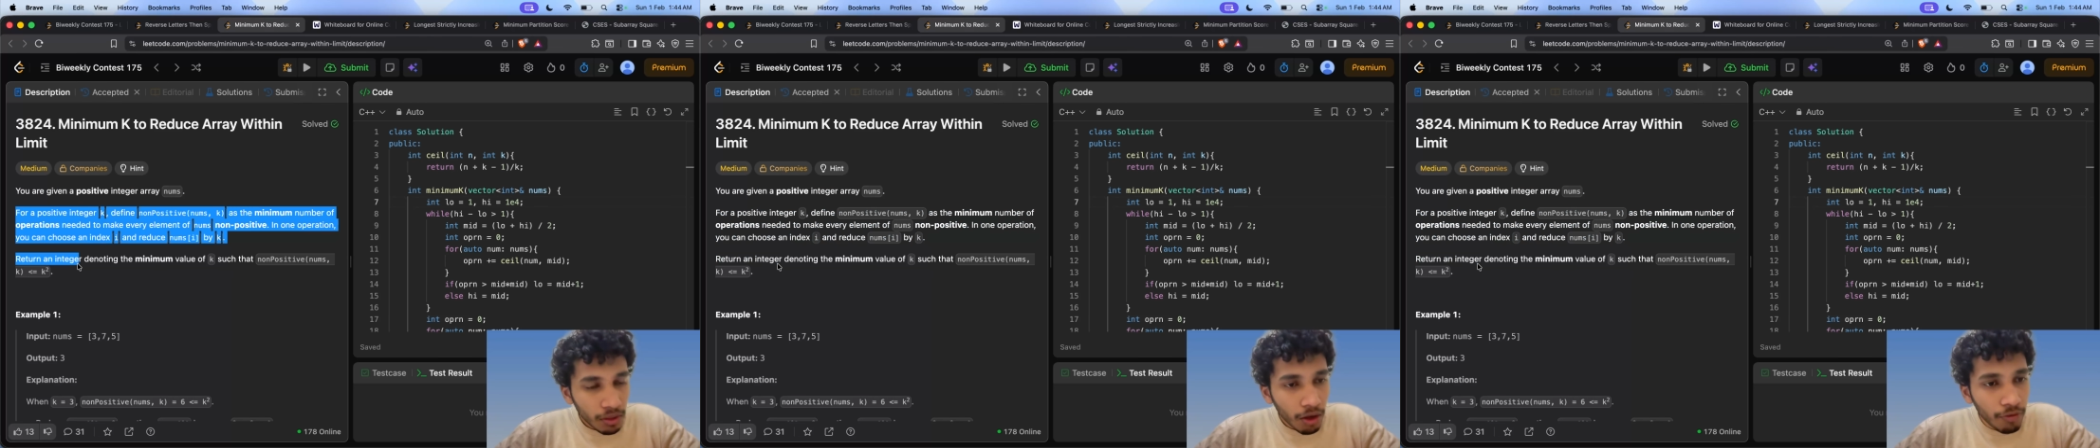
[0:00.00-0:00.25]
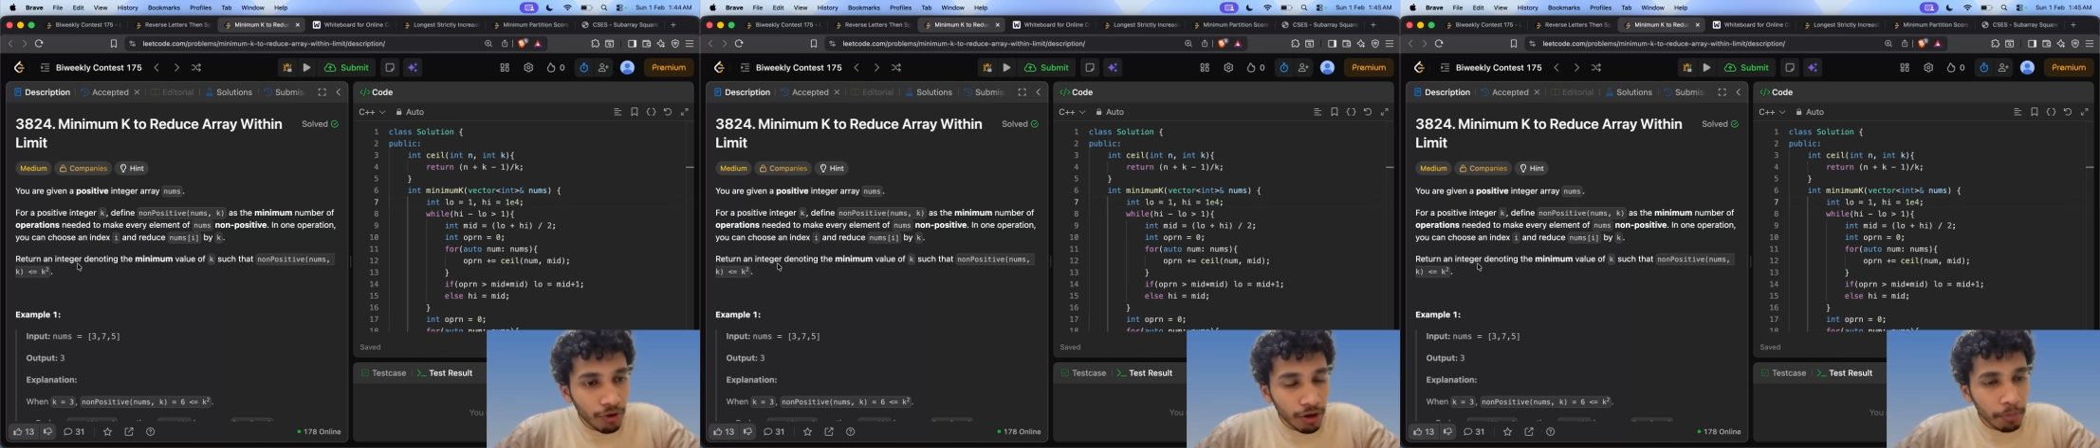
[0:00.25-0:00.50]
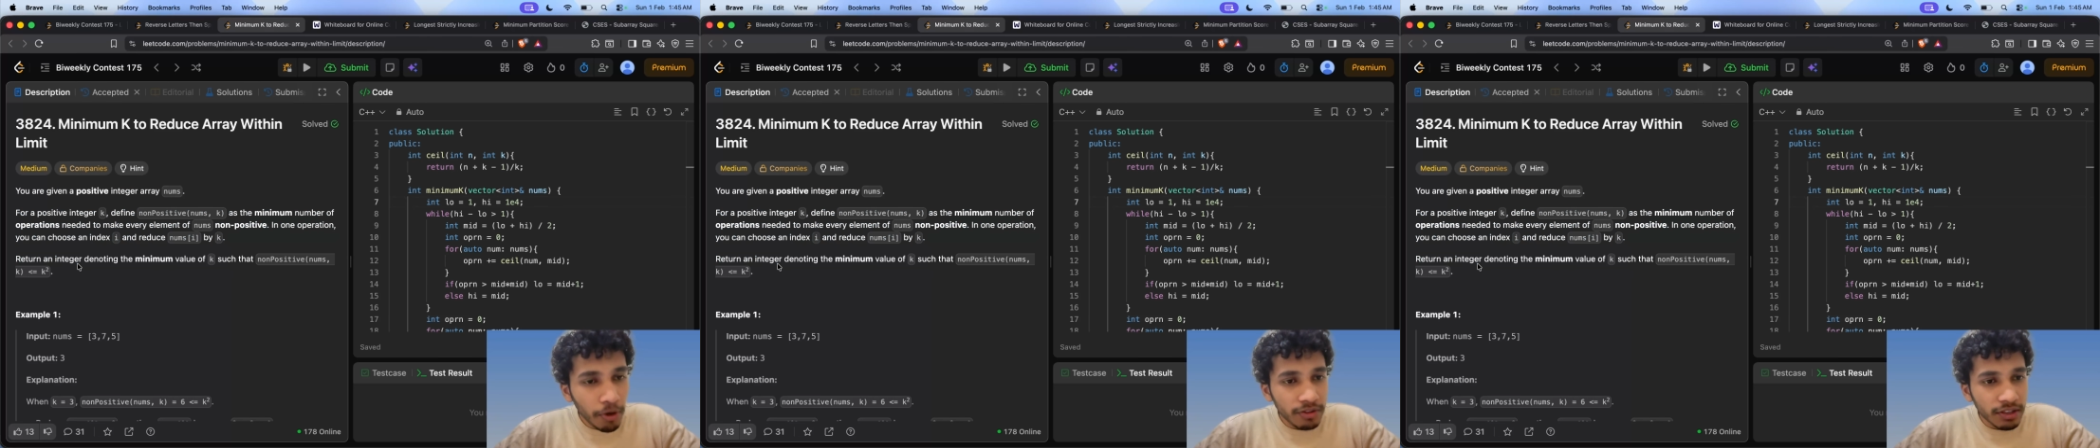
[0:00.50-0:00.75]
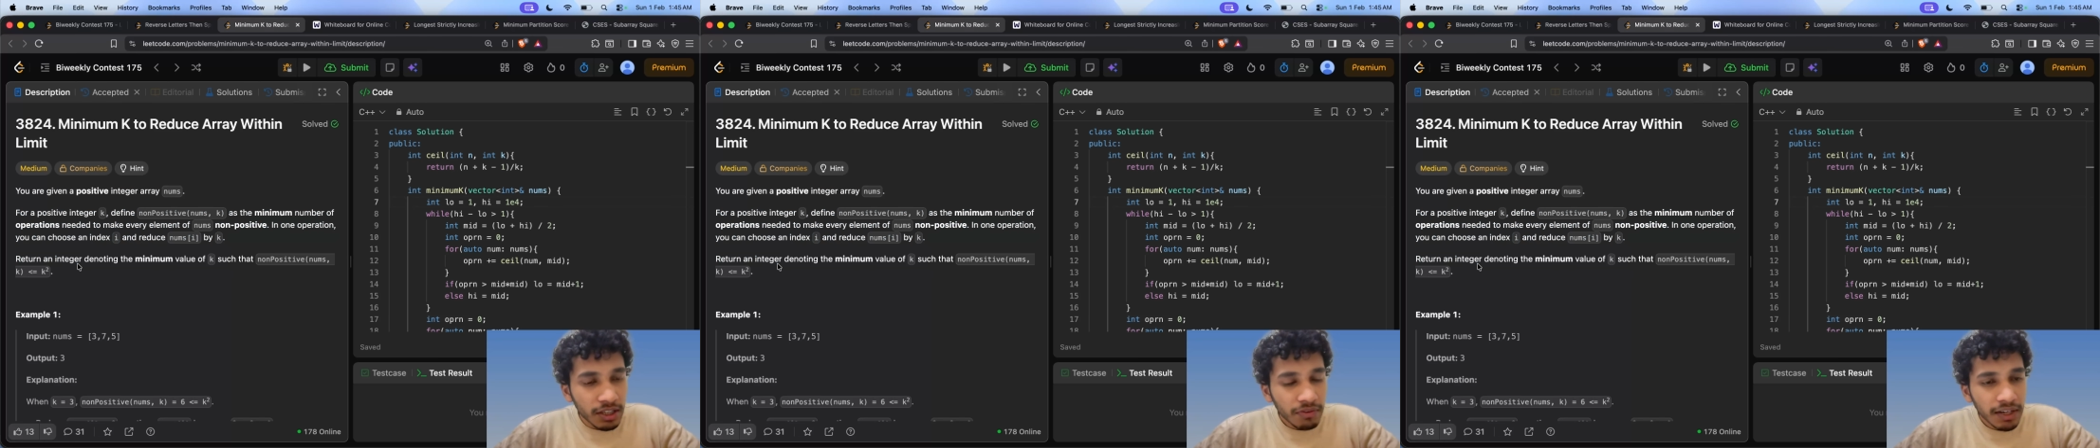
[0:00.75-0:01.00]
For a
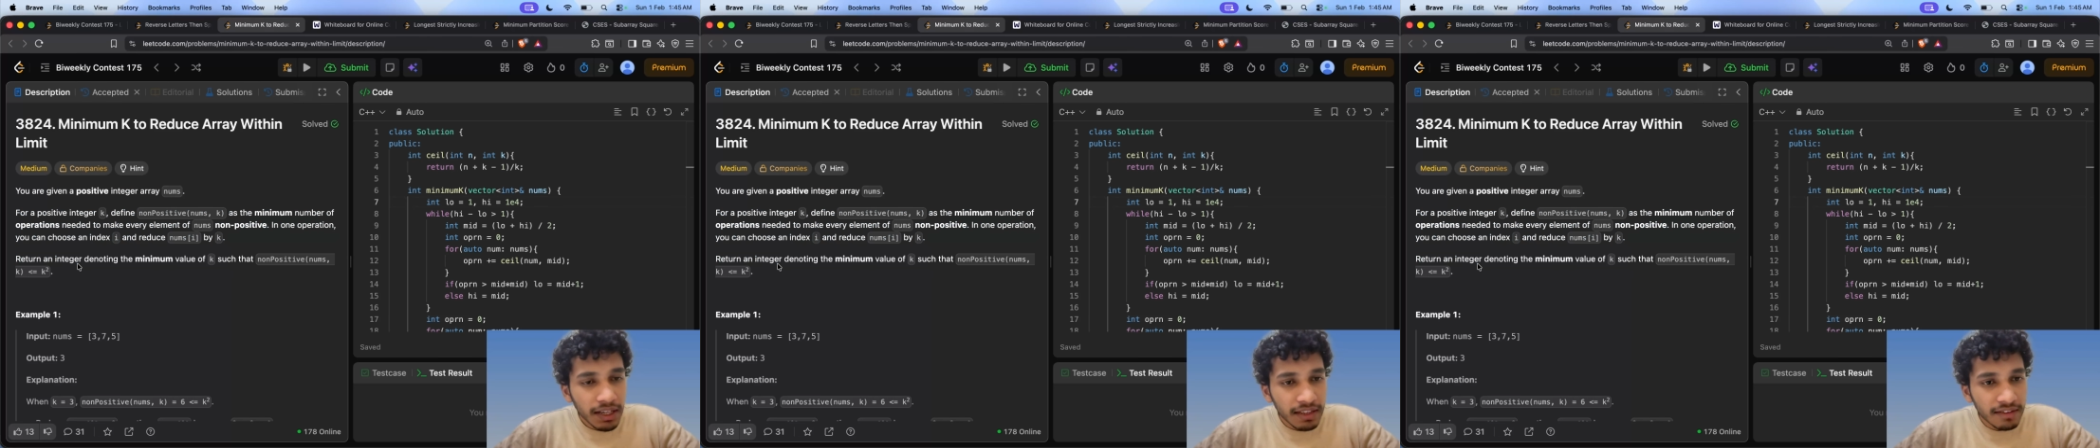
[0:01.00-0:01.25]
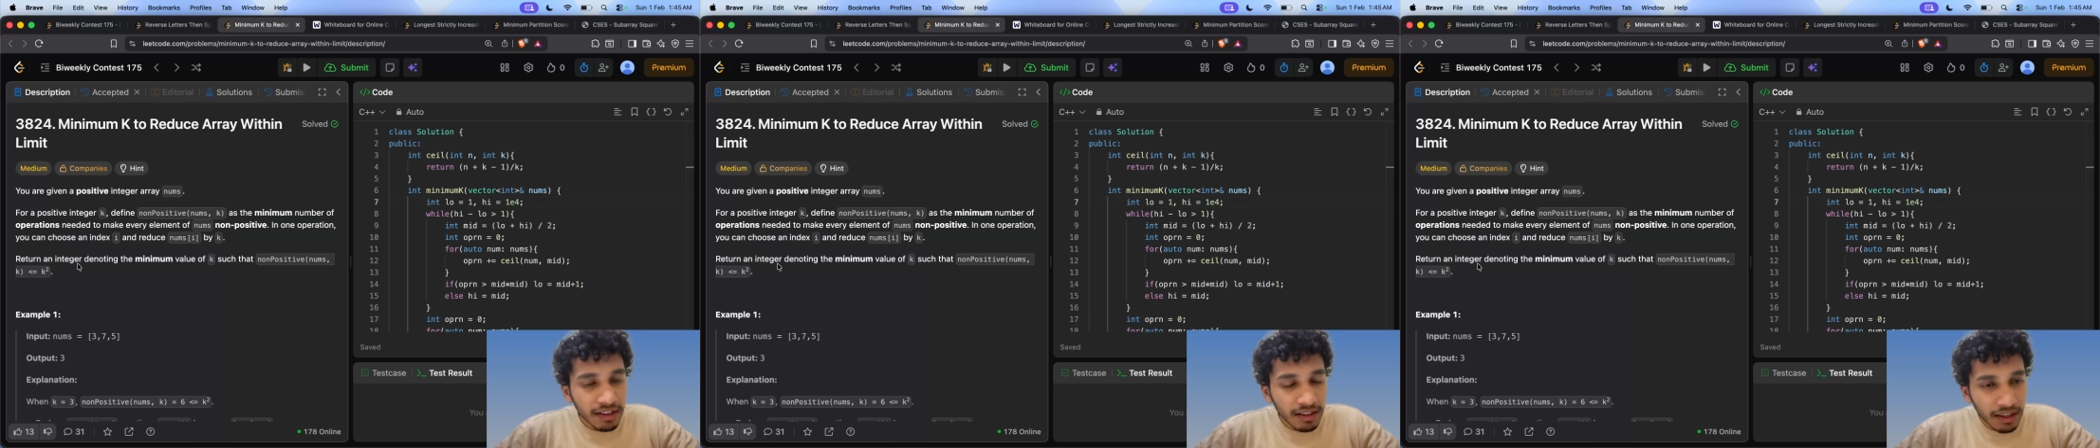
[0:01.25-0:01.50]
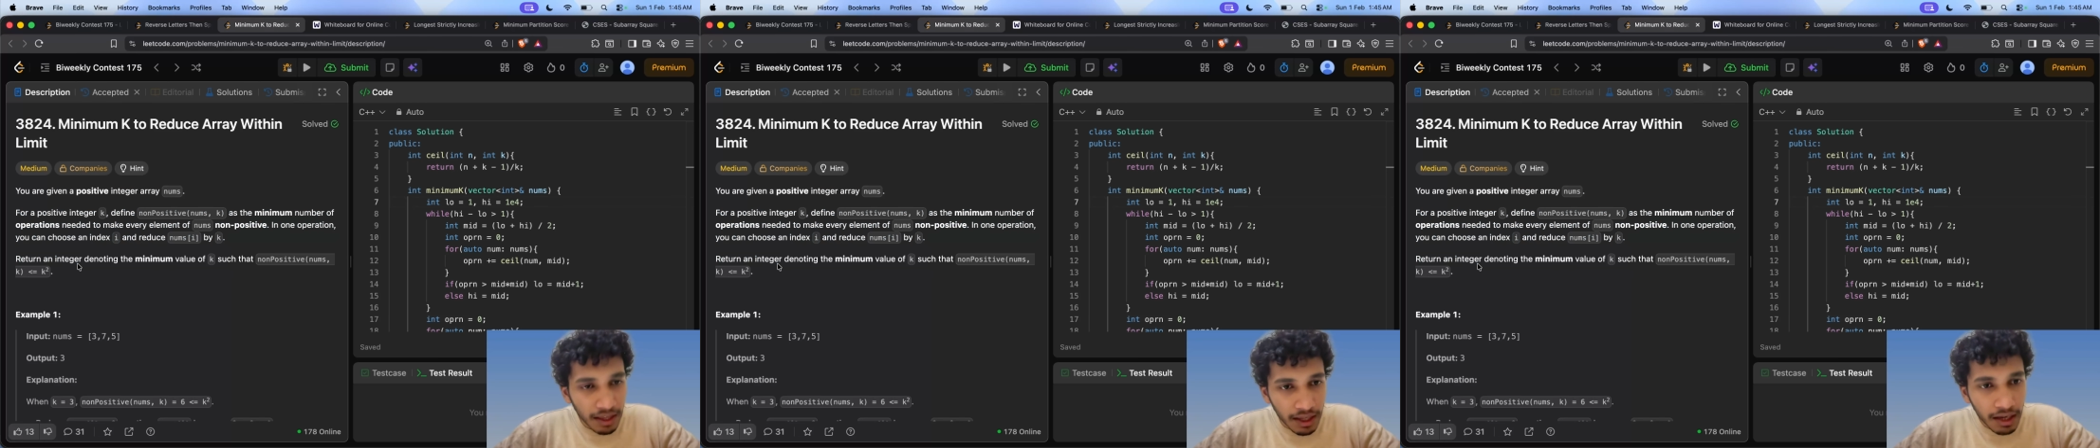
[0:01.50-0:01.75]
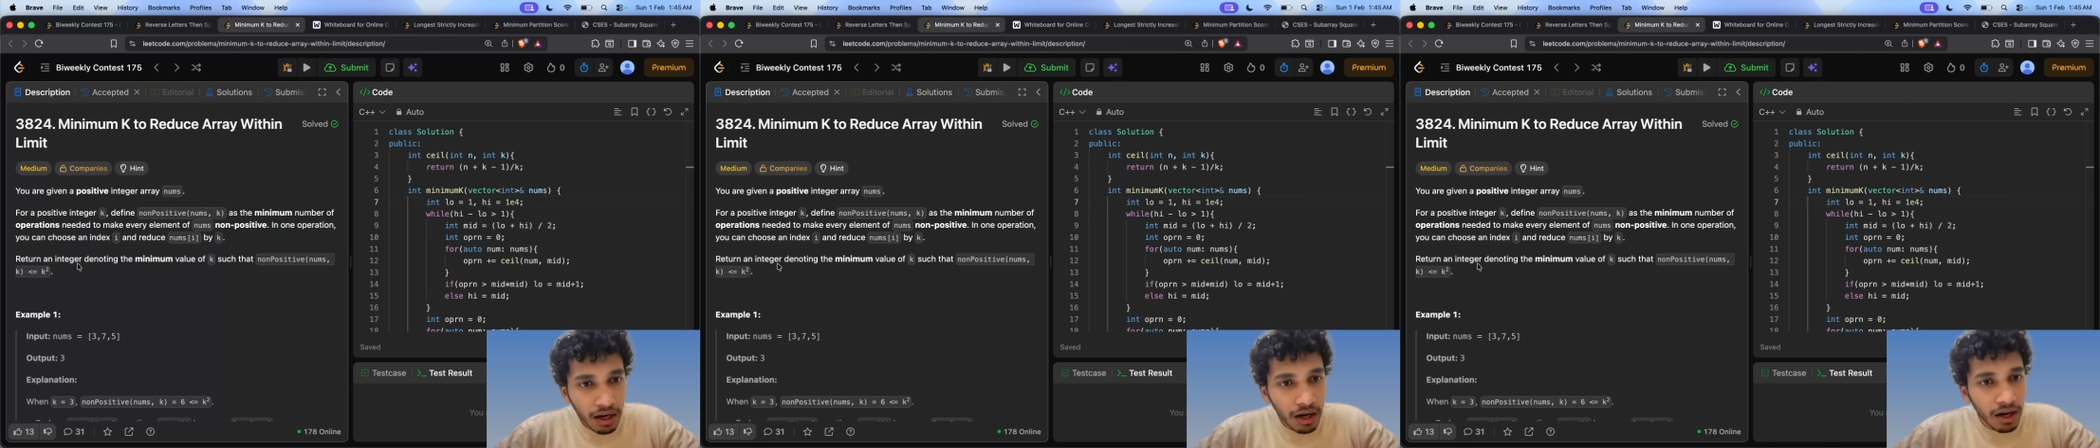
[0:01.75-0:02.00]
positive integer
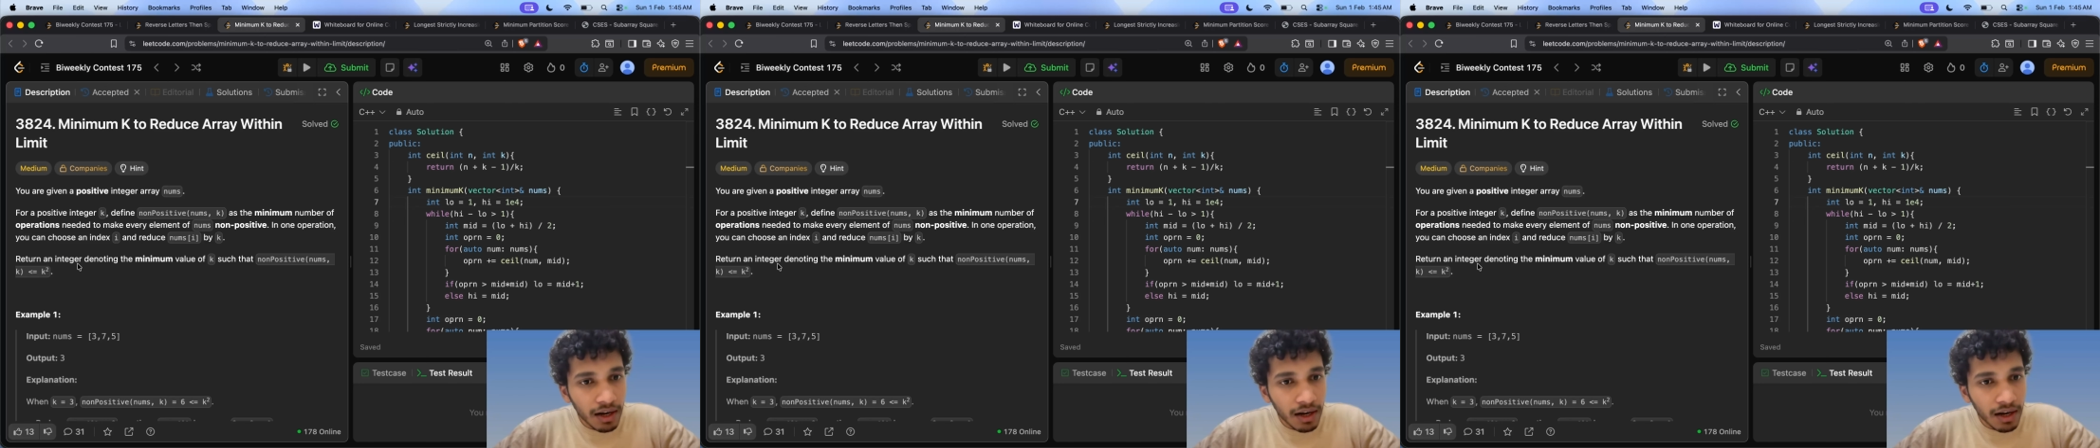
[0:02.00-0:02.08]
k,